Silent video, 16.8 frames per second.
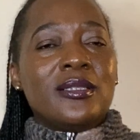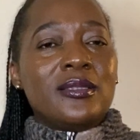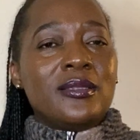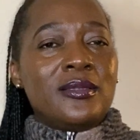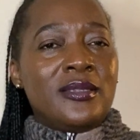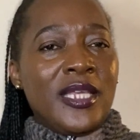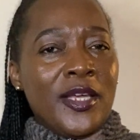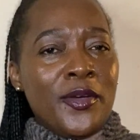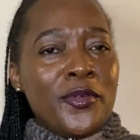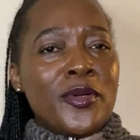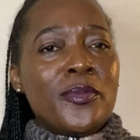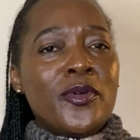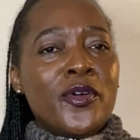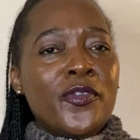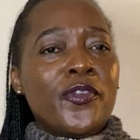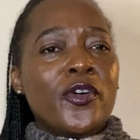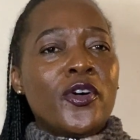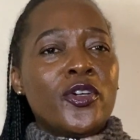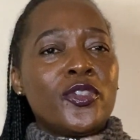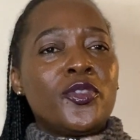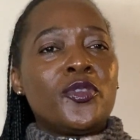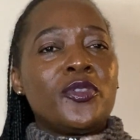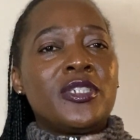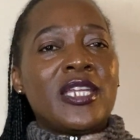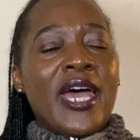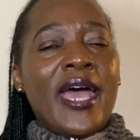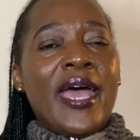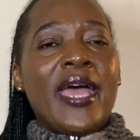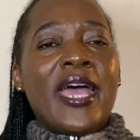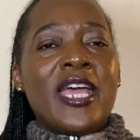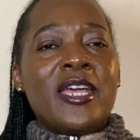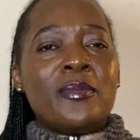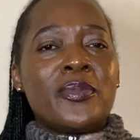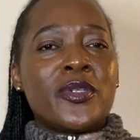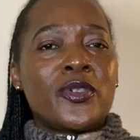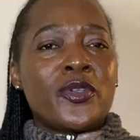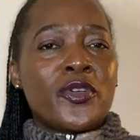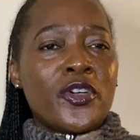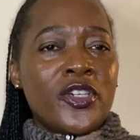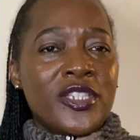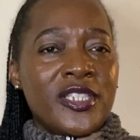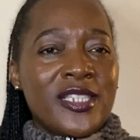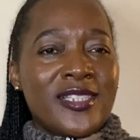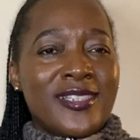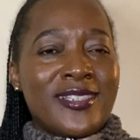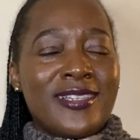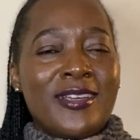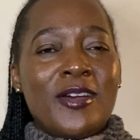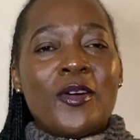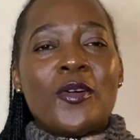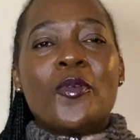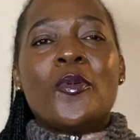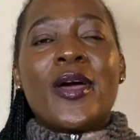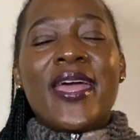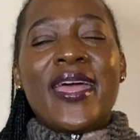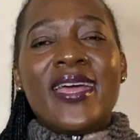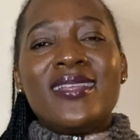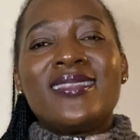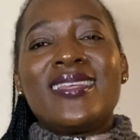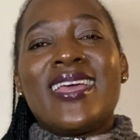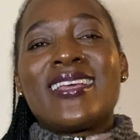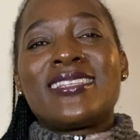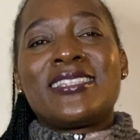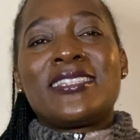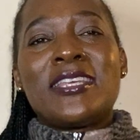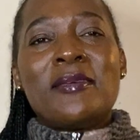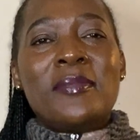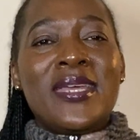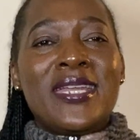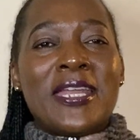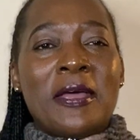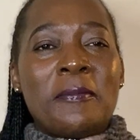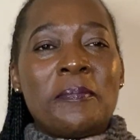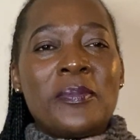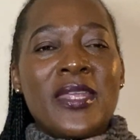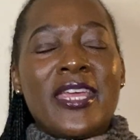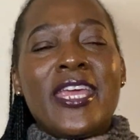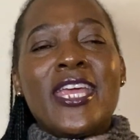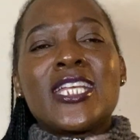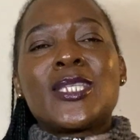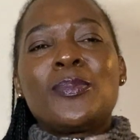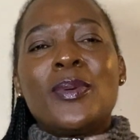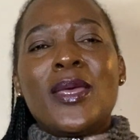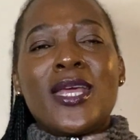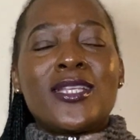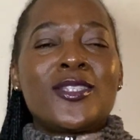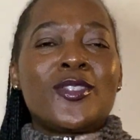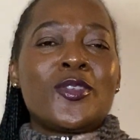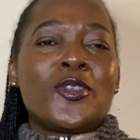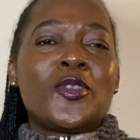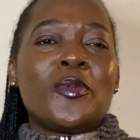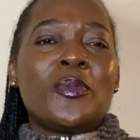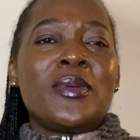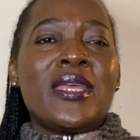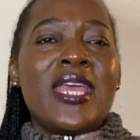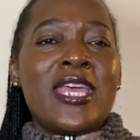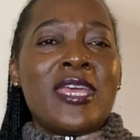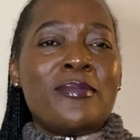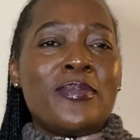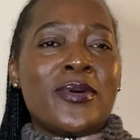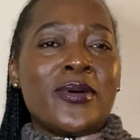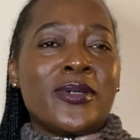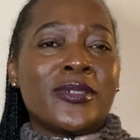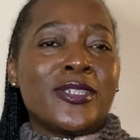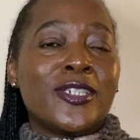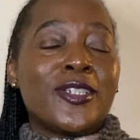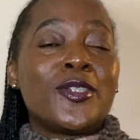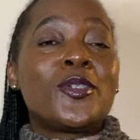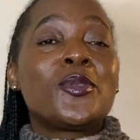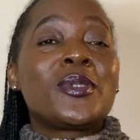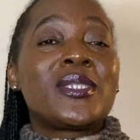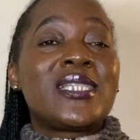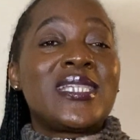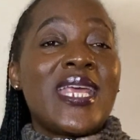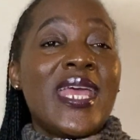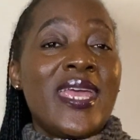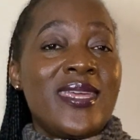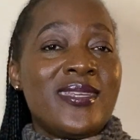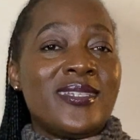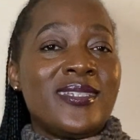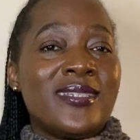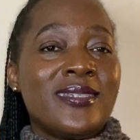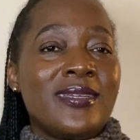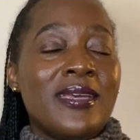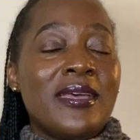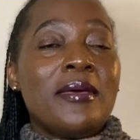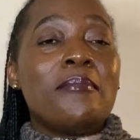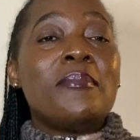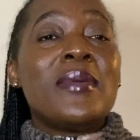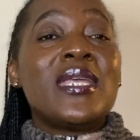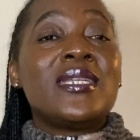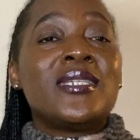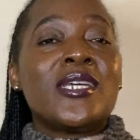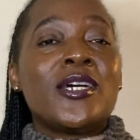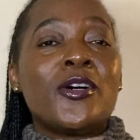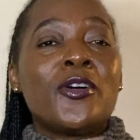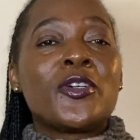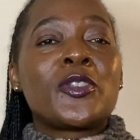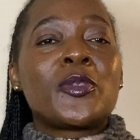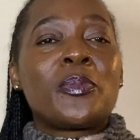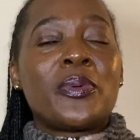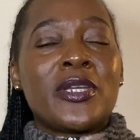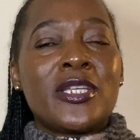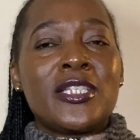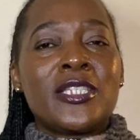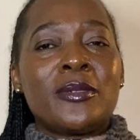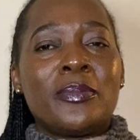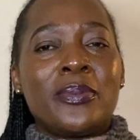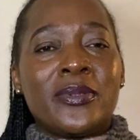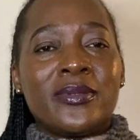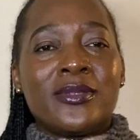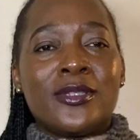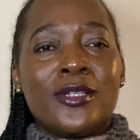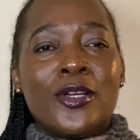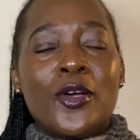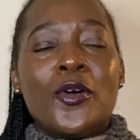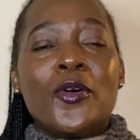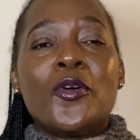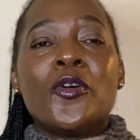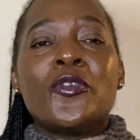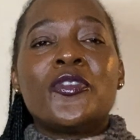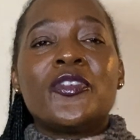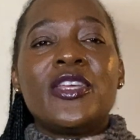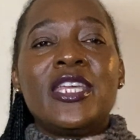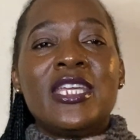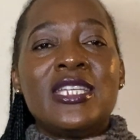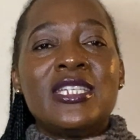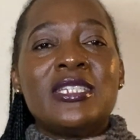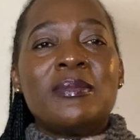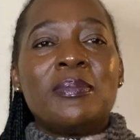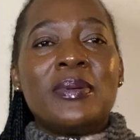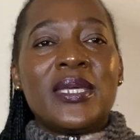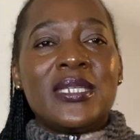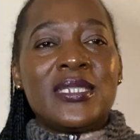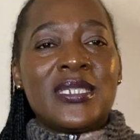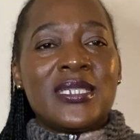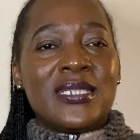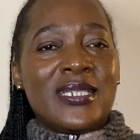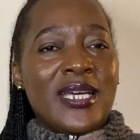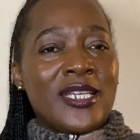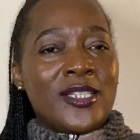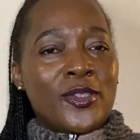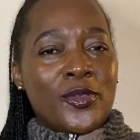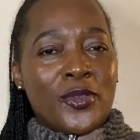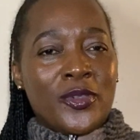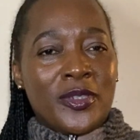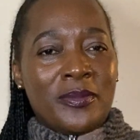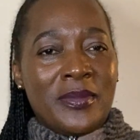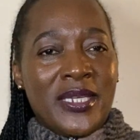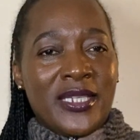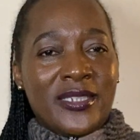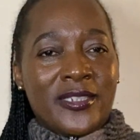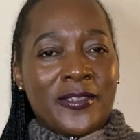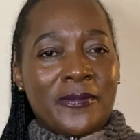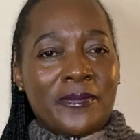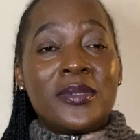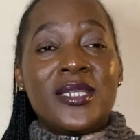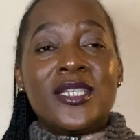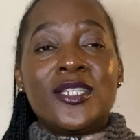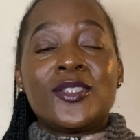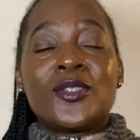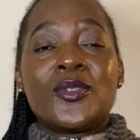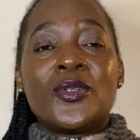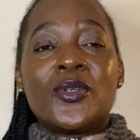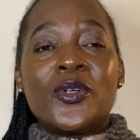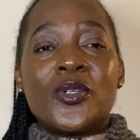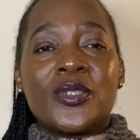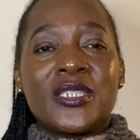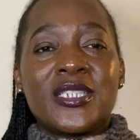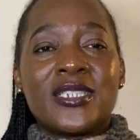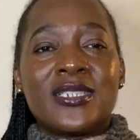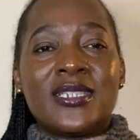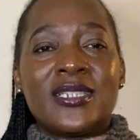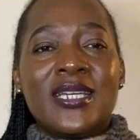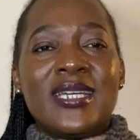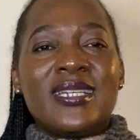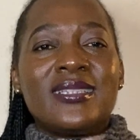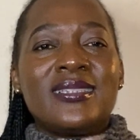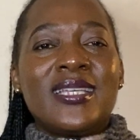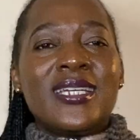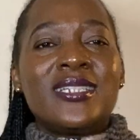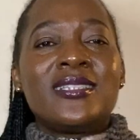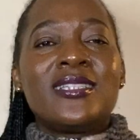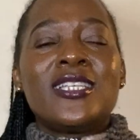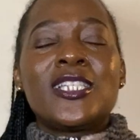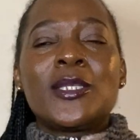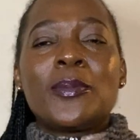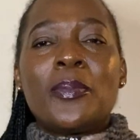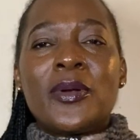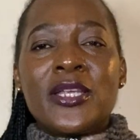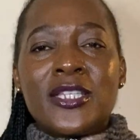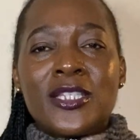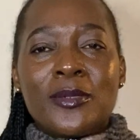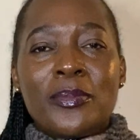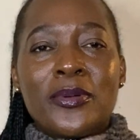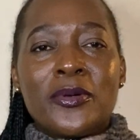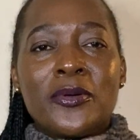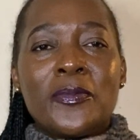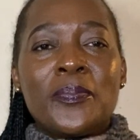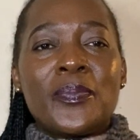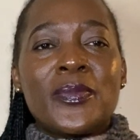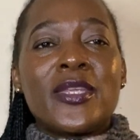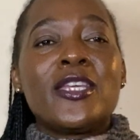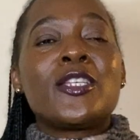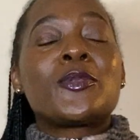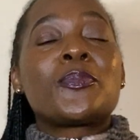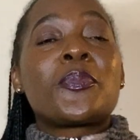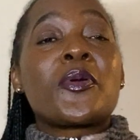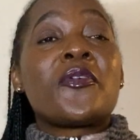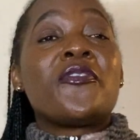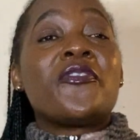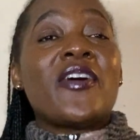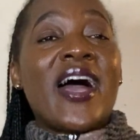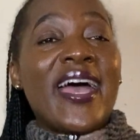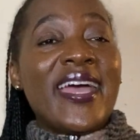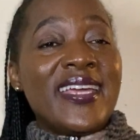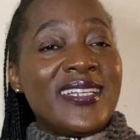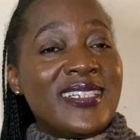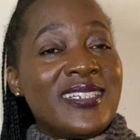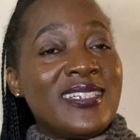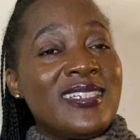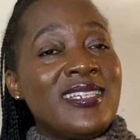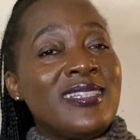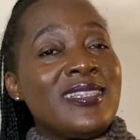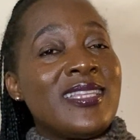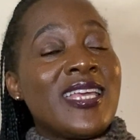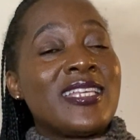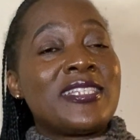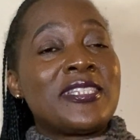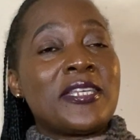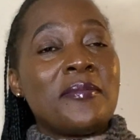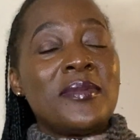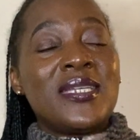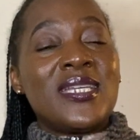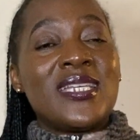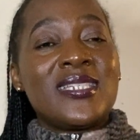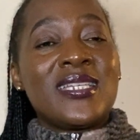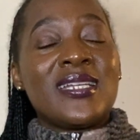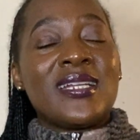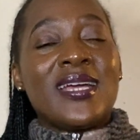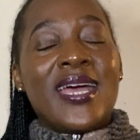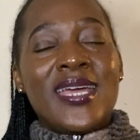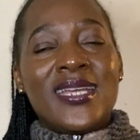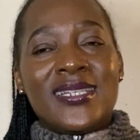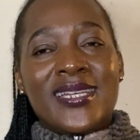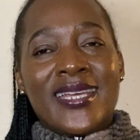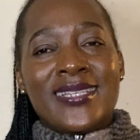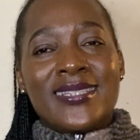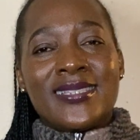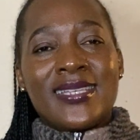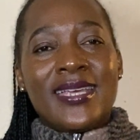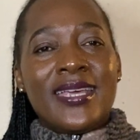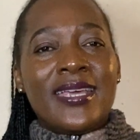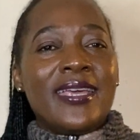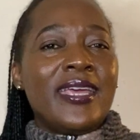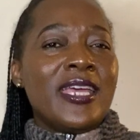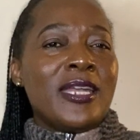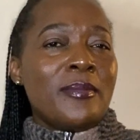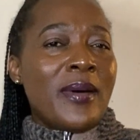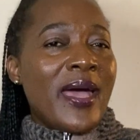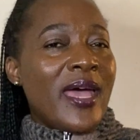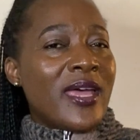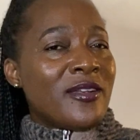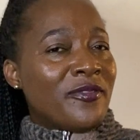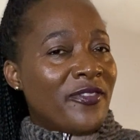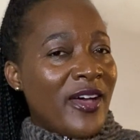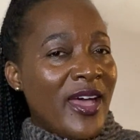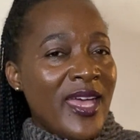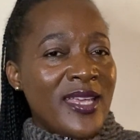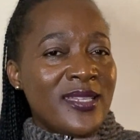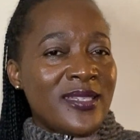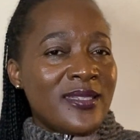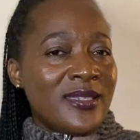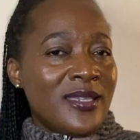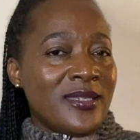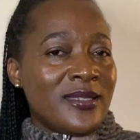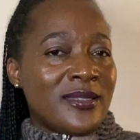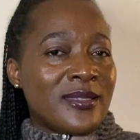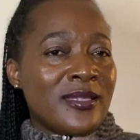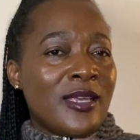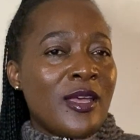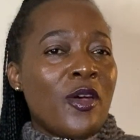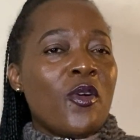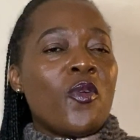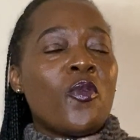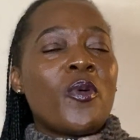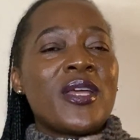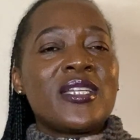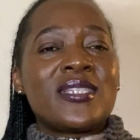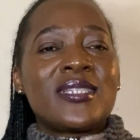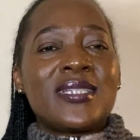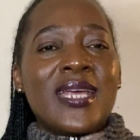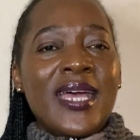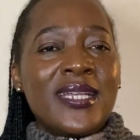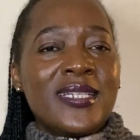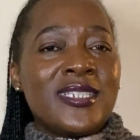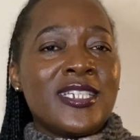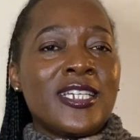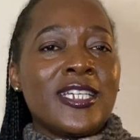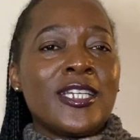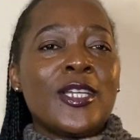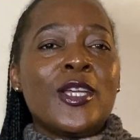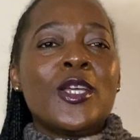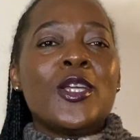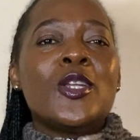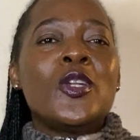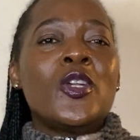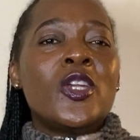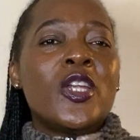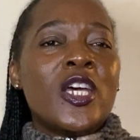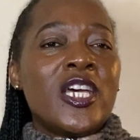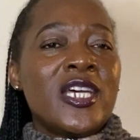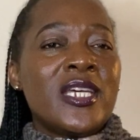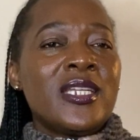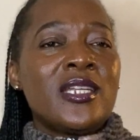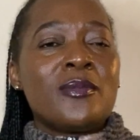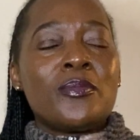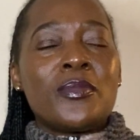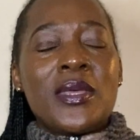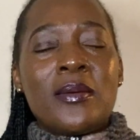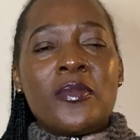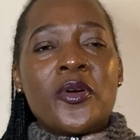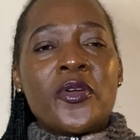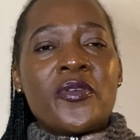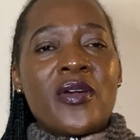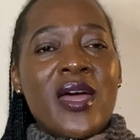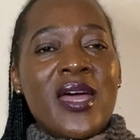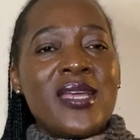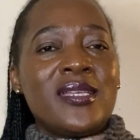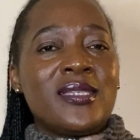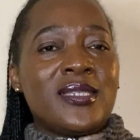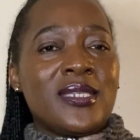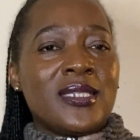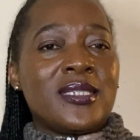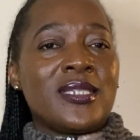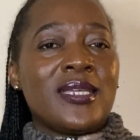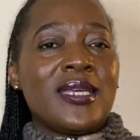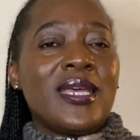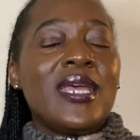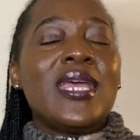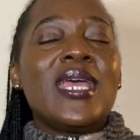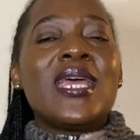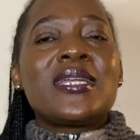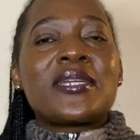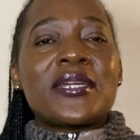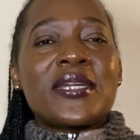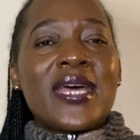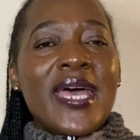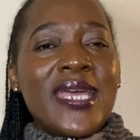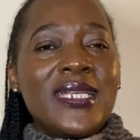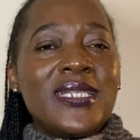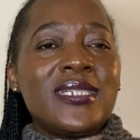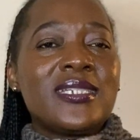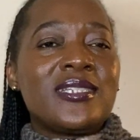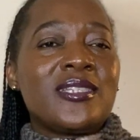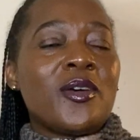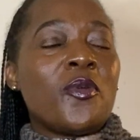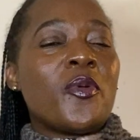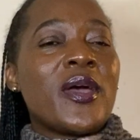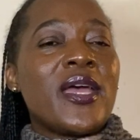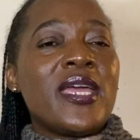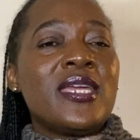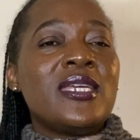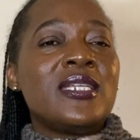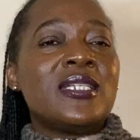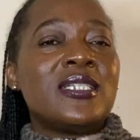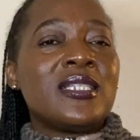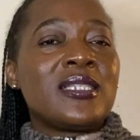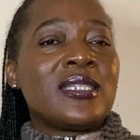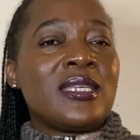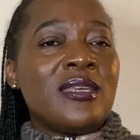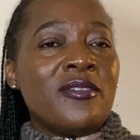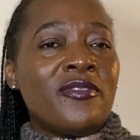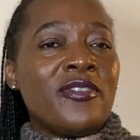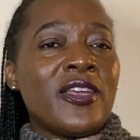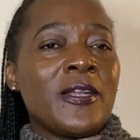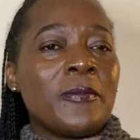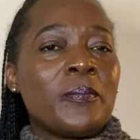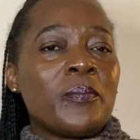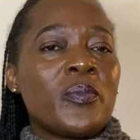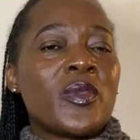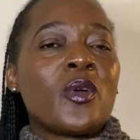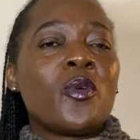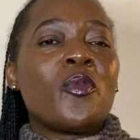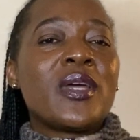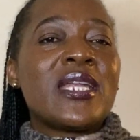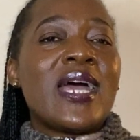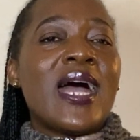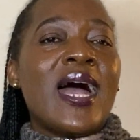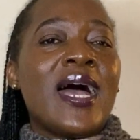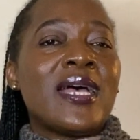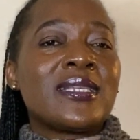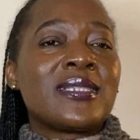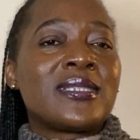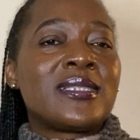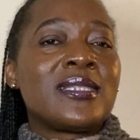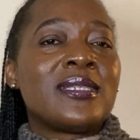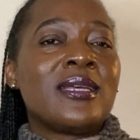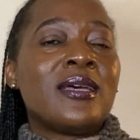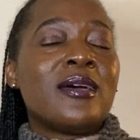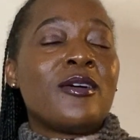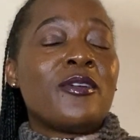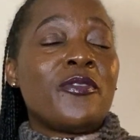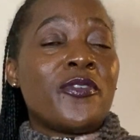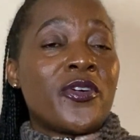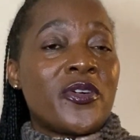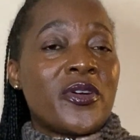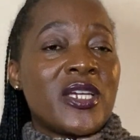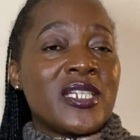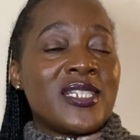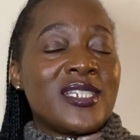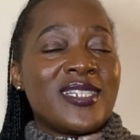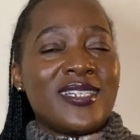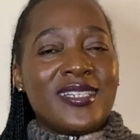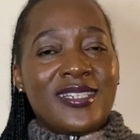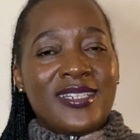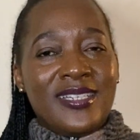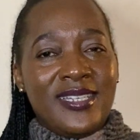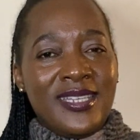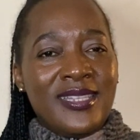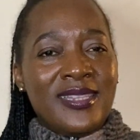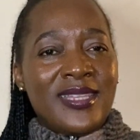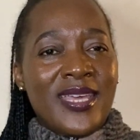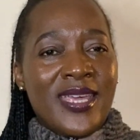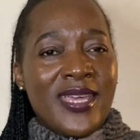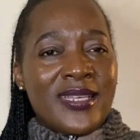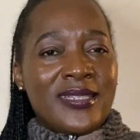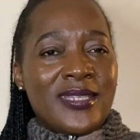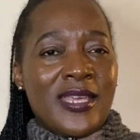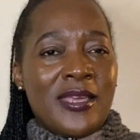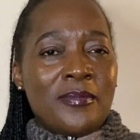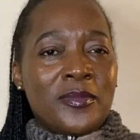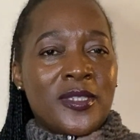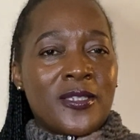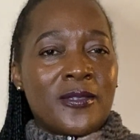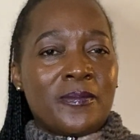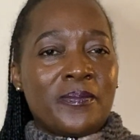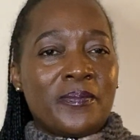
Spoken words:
Then we move on to dihybrid crosses, where the examiner expects you to be able to state Mendel's principle of independent assortment. Please note that this principle is provided in the examination guidelines, and my advice is, when studying, learn and memorize it and write it the way it is given when asked for it in the exams.